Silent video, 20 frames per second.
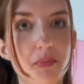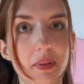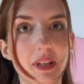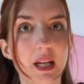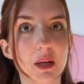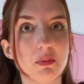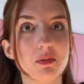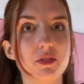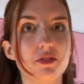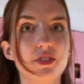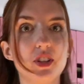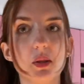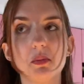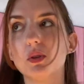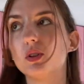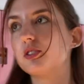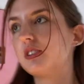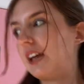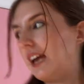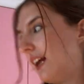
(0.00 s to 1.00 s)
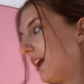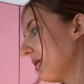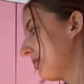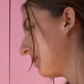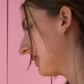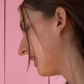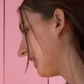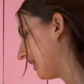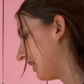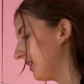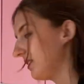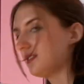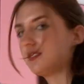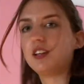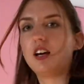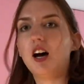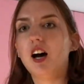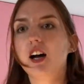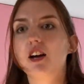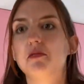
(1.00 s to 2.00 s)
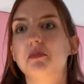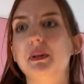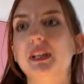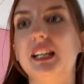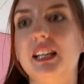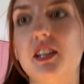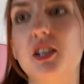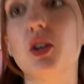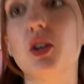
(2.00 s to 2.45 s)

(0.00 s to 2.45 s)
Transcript: been able to film all day because I've been in